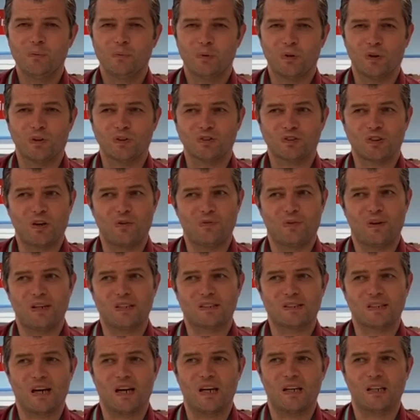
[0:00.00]
but also
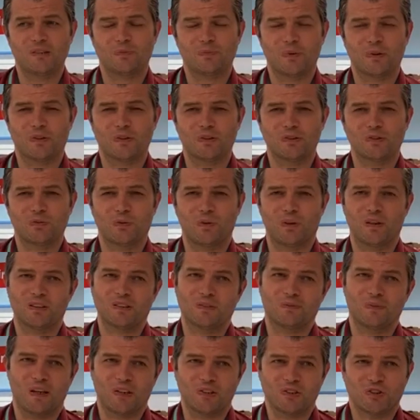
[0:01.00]
retailers, because we
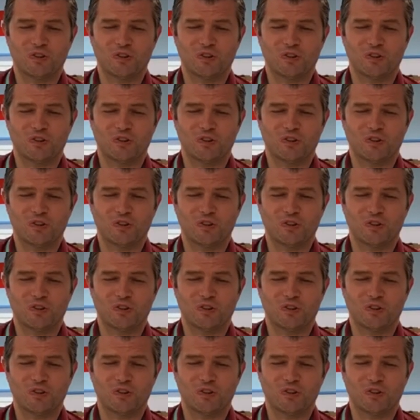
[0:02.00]
wanted to make